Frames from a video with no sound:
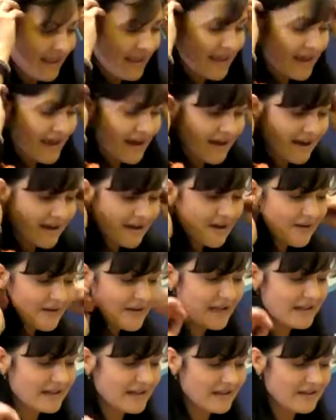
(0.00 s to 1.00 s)

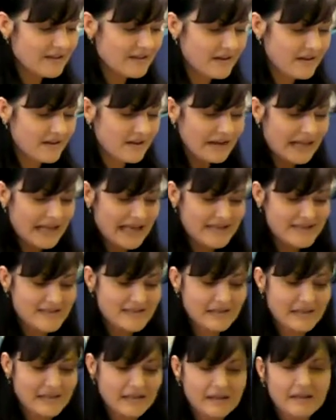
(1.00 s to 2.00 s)
And then
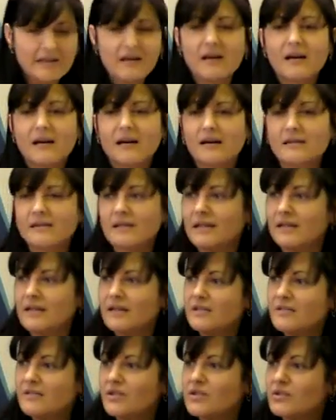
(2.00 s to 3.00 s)
lastly, the
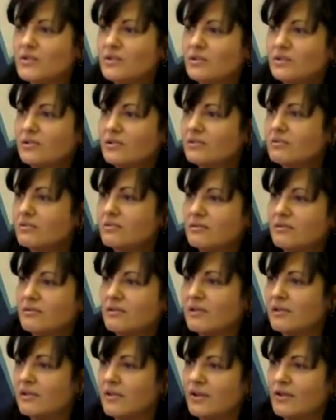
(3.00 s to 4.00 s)
individual
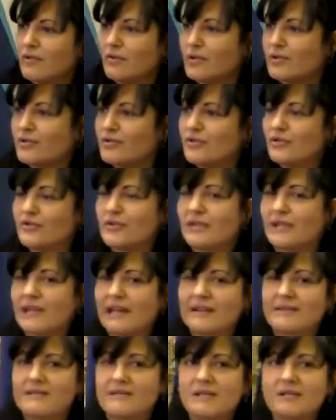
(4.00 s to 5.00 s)
versus
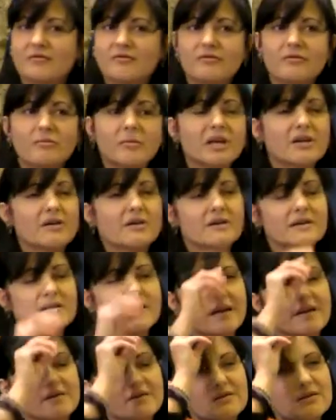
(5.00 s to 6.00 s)
collective, because
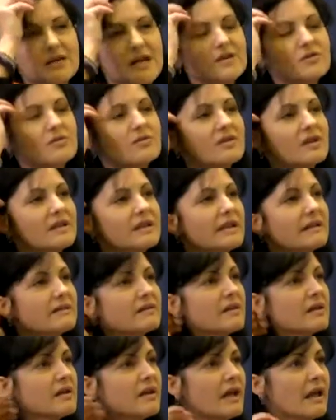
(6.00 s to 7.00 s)
I do think that
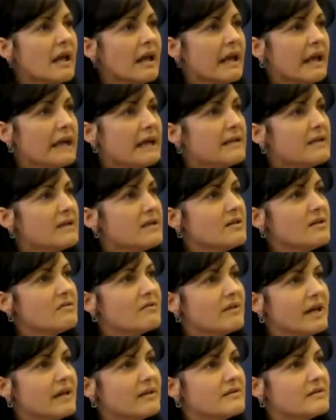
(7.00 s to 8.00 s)
he didn't
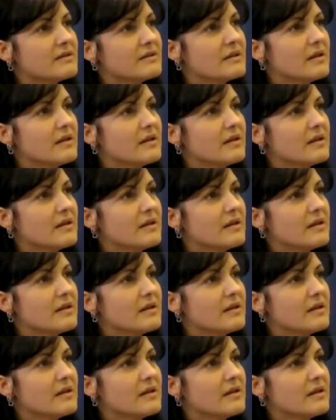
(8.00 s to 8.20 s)
write